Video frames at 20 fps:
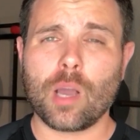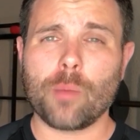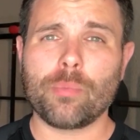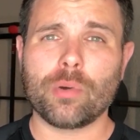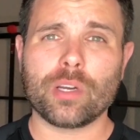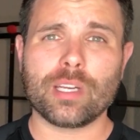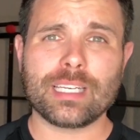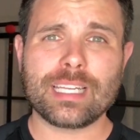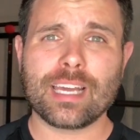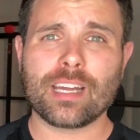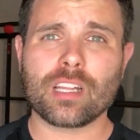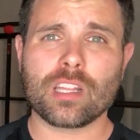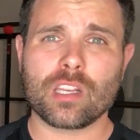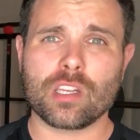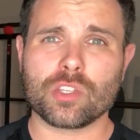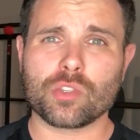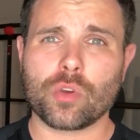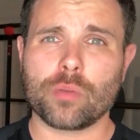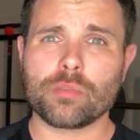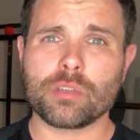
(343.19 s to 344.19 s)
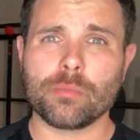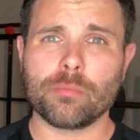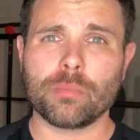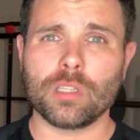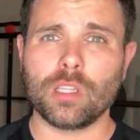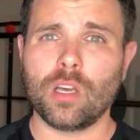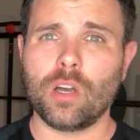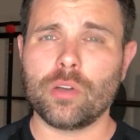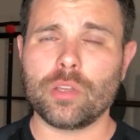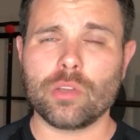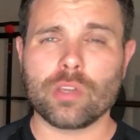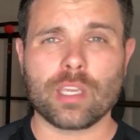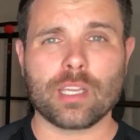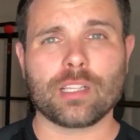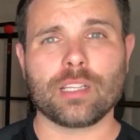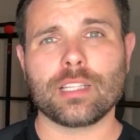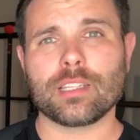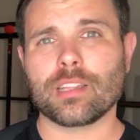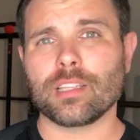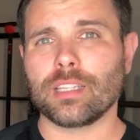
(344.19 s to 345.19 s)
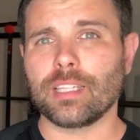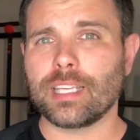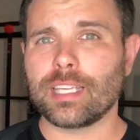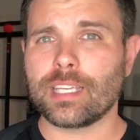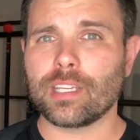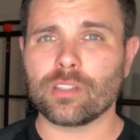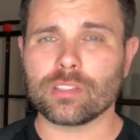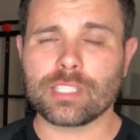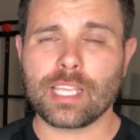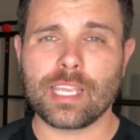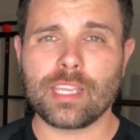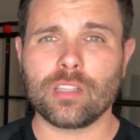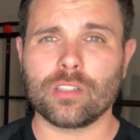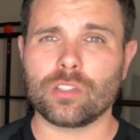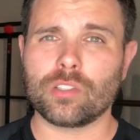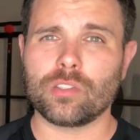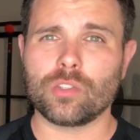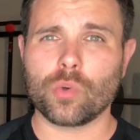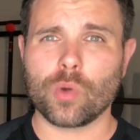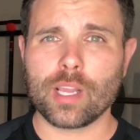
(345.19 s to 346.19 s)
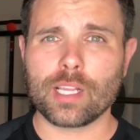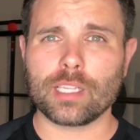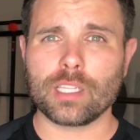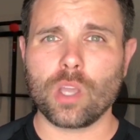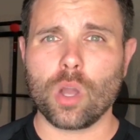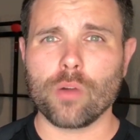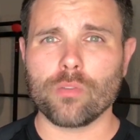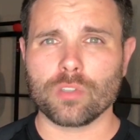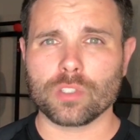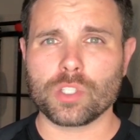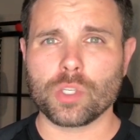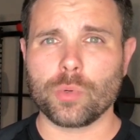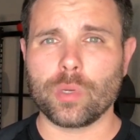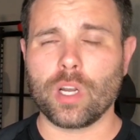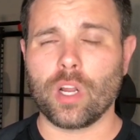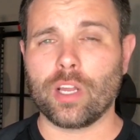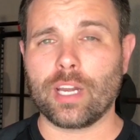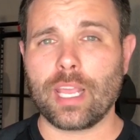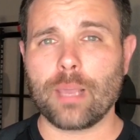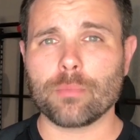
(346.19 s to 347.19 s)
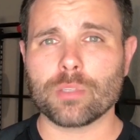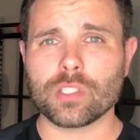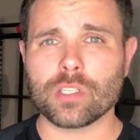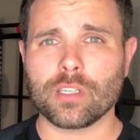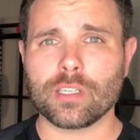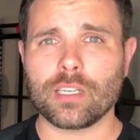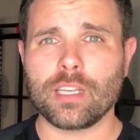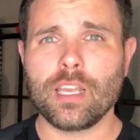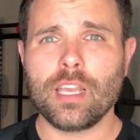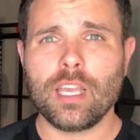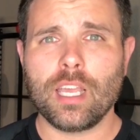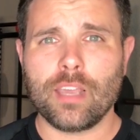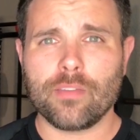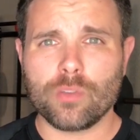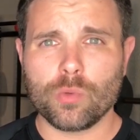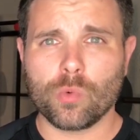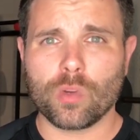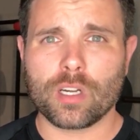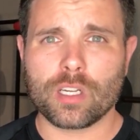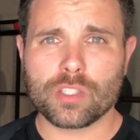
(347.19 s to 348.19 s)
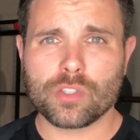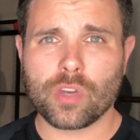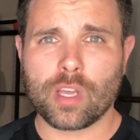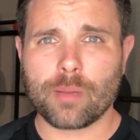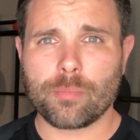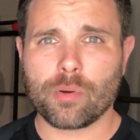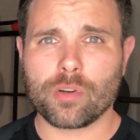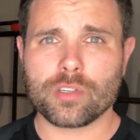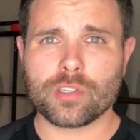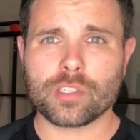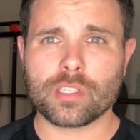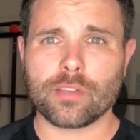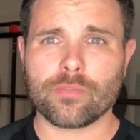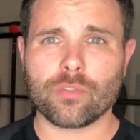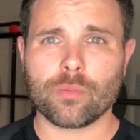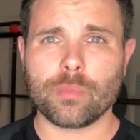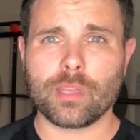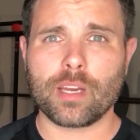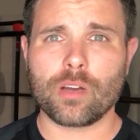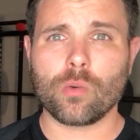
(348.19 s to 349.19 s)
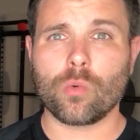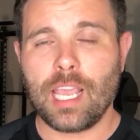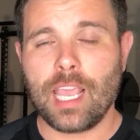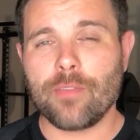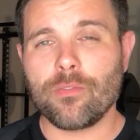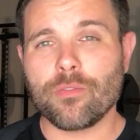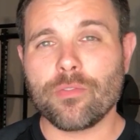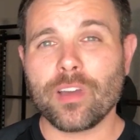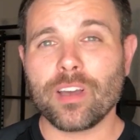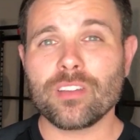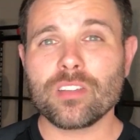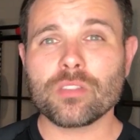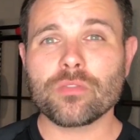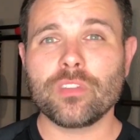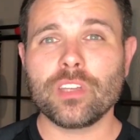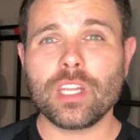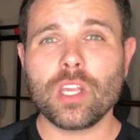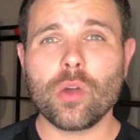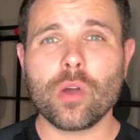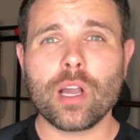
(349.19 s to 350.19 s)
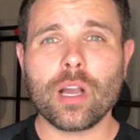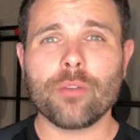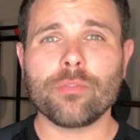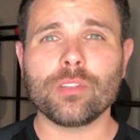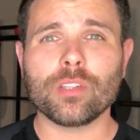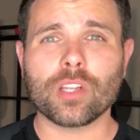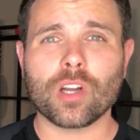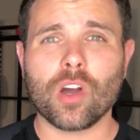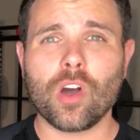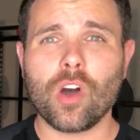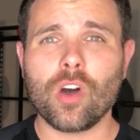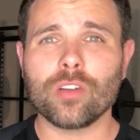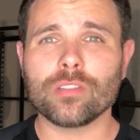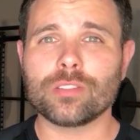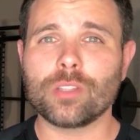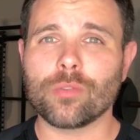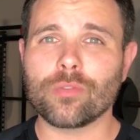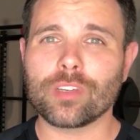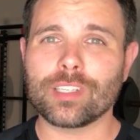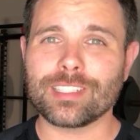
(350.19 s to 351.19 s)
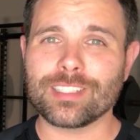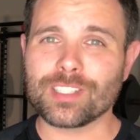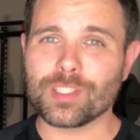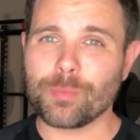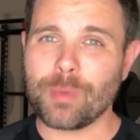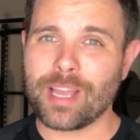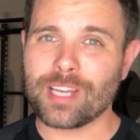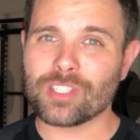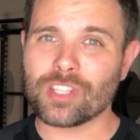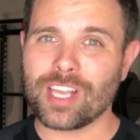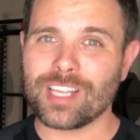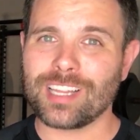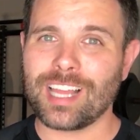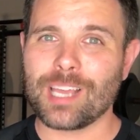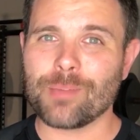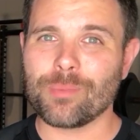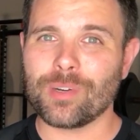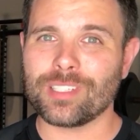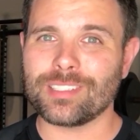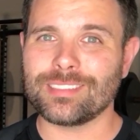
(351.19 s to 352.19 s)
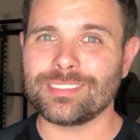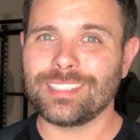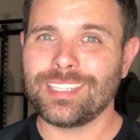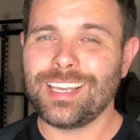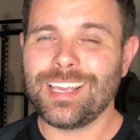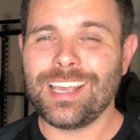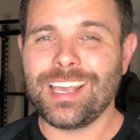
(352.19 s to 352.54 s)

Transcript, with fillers: I'll put it down in the description below. You can click the link. It'll take you directly over to it on Amazon if you wanted to try to purchase it from there. If you found this video helpful at all, don't forget to smash that like button.